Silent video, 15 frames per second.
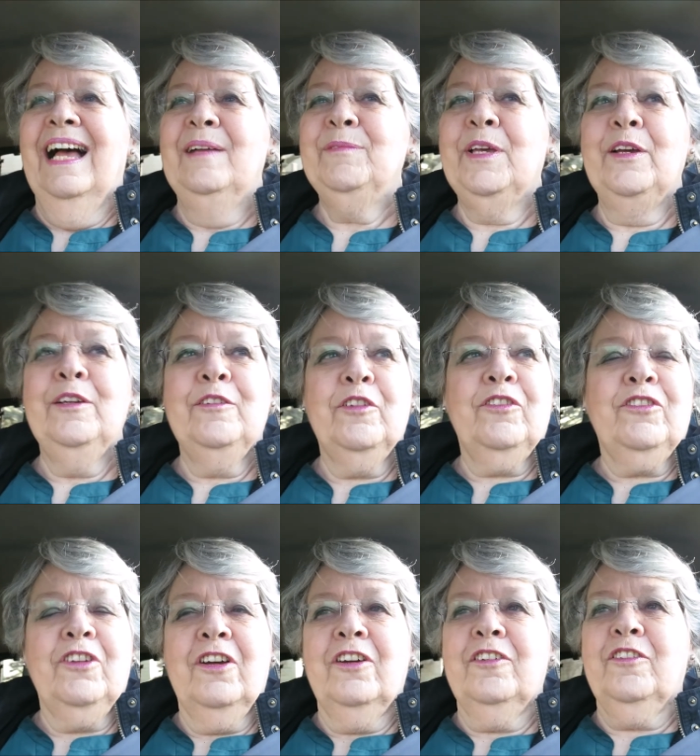I'm going to
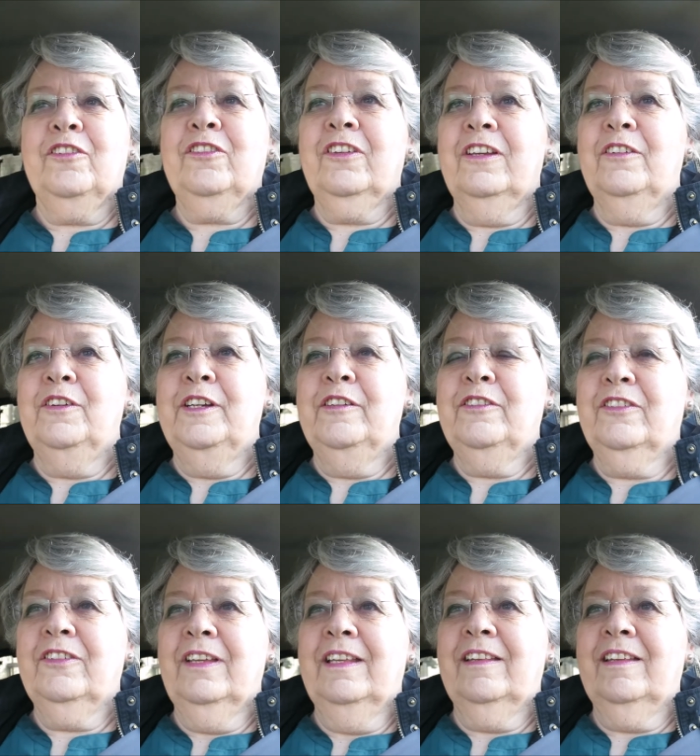start a
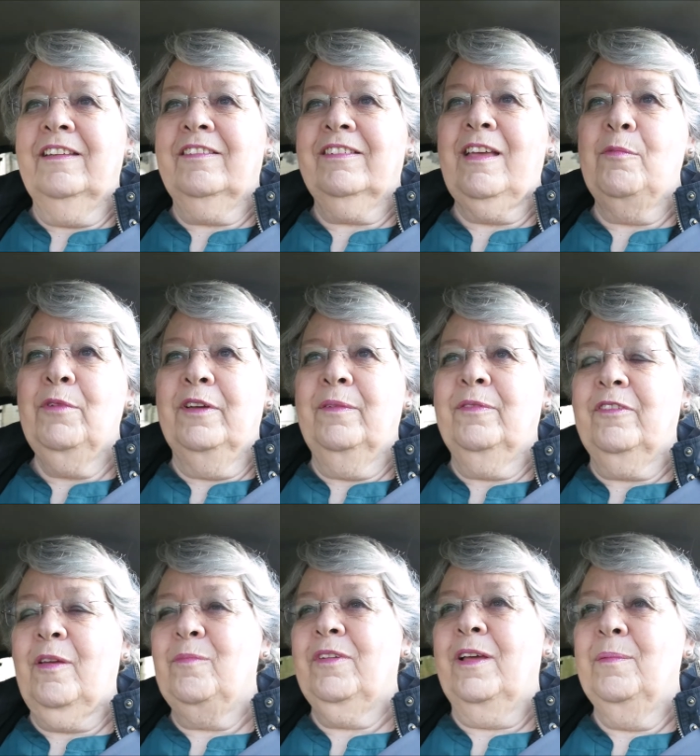series in the summer,
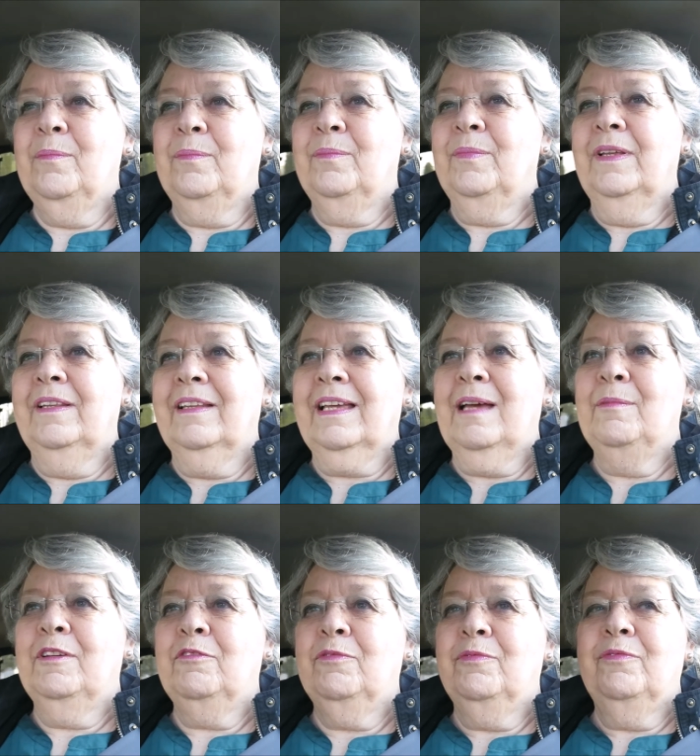sometime in the
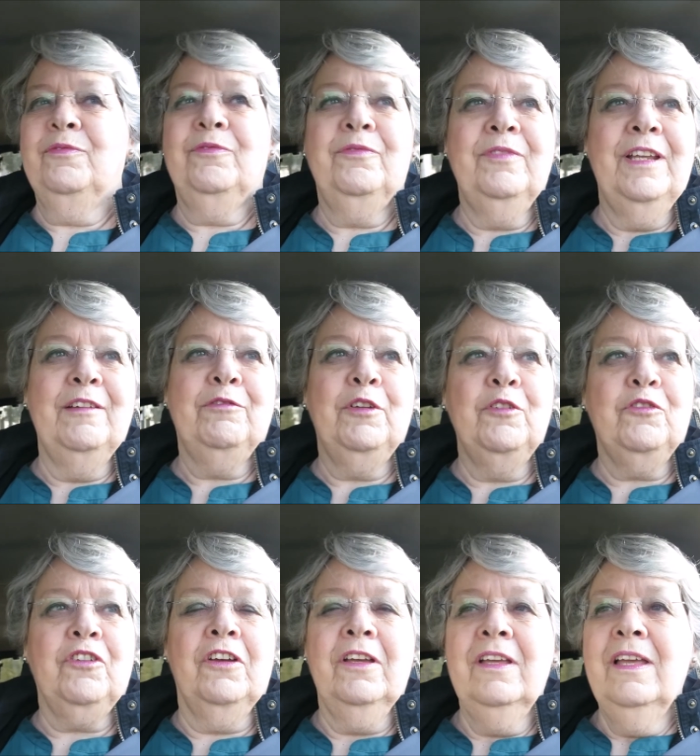coming near
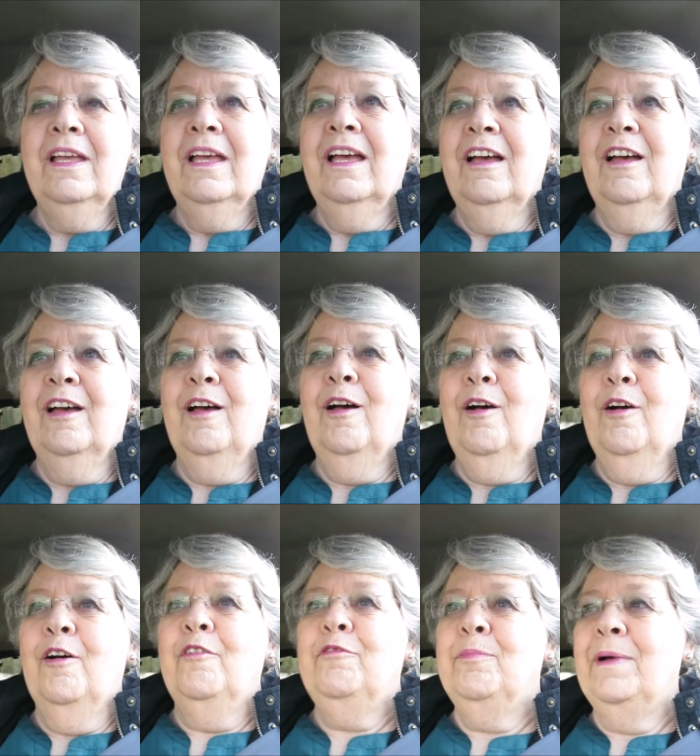future uh,
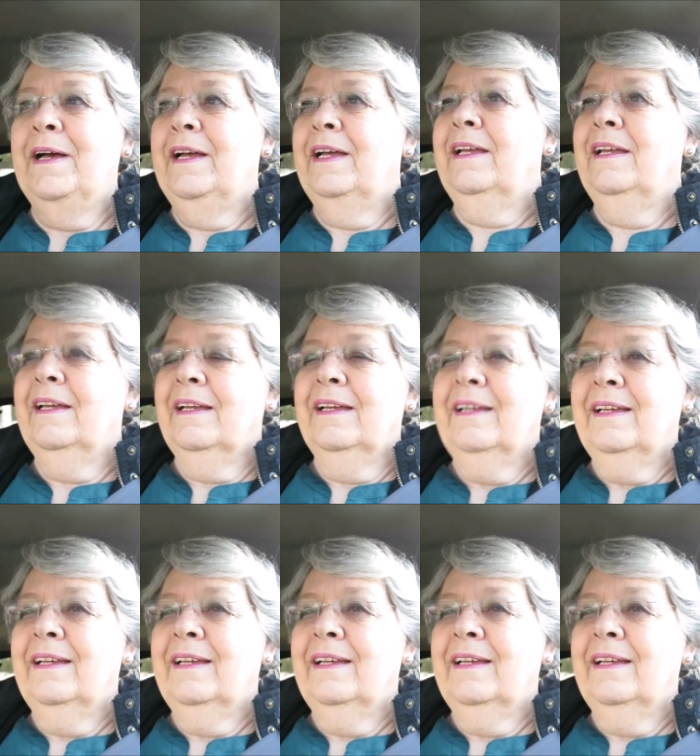of my